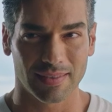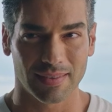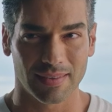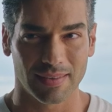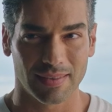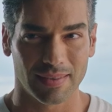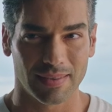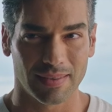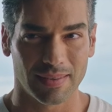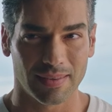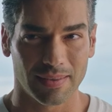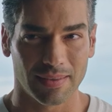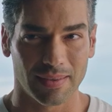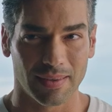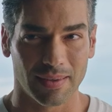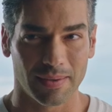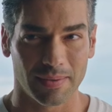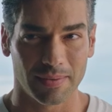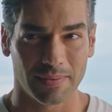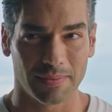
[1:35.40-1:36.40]
key
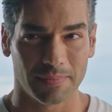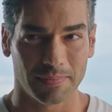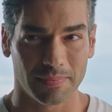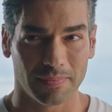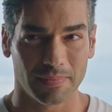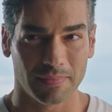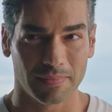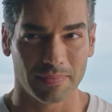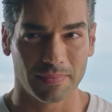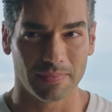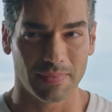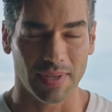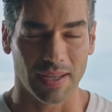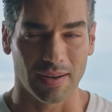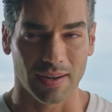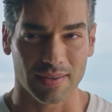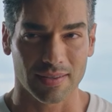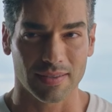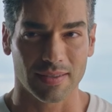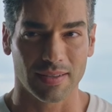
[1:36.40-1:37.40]
sign that she's not
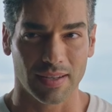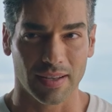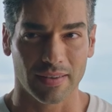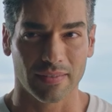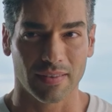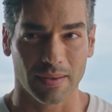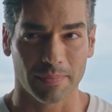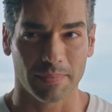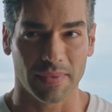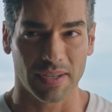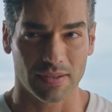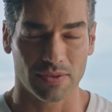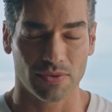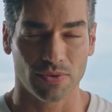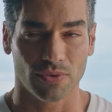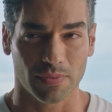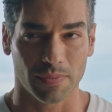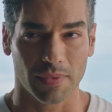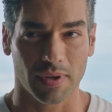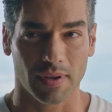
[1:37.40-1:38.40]
only open to
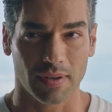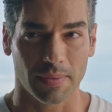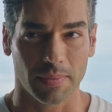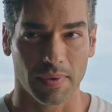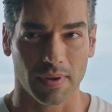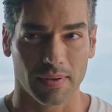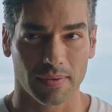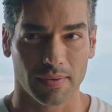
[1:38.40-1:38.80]
conversation,